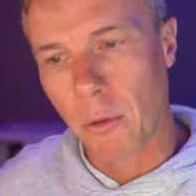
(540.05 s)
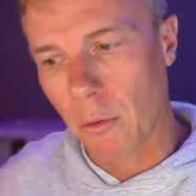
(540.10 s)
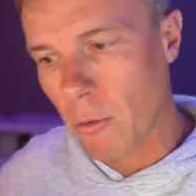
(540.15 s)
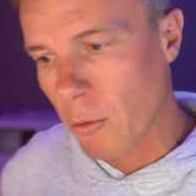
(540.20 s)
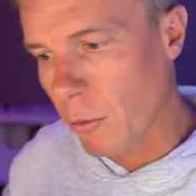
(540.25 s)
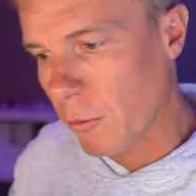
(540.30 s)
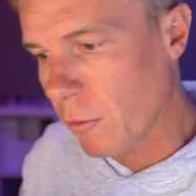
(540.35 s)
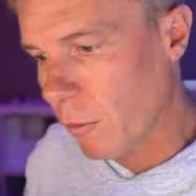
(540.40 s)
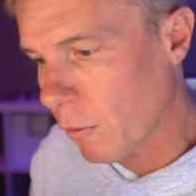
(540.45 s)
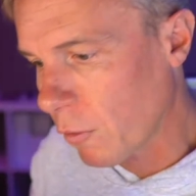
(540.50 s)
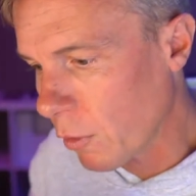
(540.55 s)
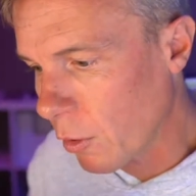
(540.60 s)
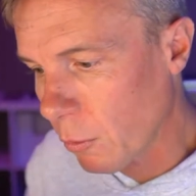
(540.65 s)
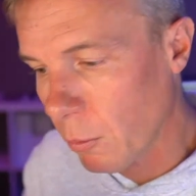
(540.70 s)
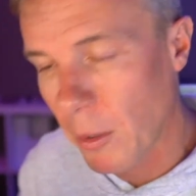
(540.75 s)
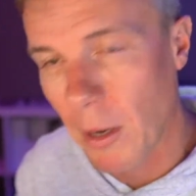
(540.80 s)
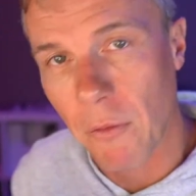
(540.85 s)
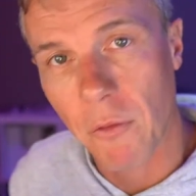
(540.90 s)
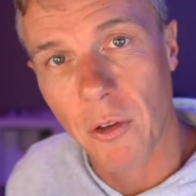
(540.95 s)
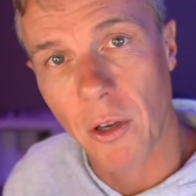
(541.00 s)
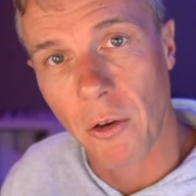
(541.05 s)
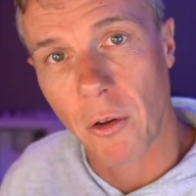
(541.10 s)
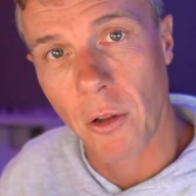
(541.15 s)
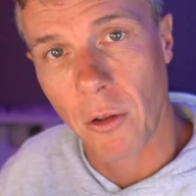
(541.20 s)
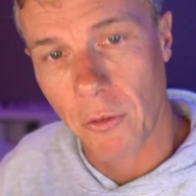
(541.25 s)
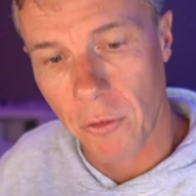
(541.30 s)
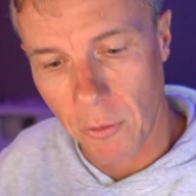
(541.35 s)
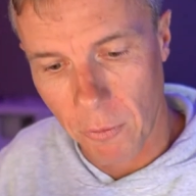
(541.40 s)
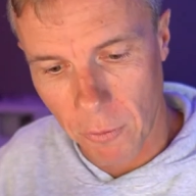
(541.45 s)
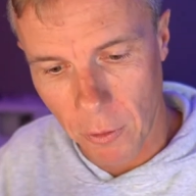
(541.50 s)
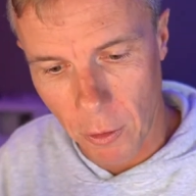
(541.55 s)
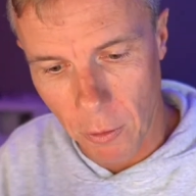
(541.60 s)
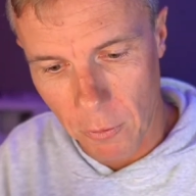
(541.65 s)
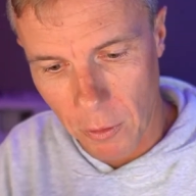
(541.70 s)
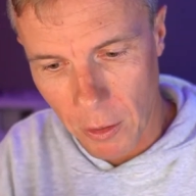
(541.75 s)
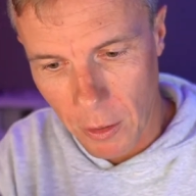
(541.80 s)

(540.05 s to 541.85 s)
Of course, as soon as we have technology involved,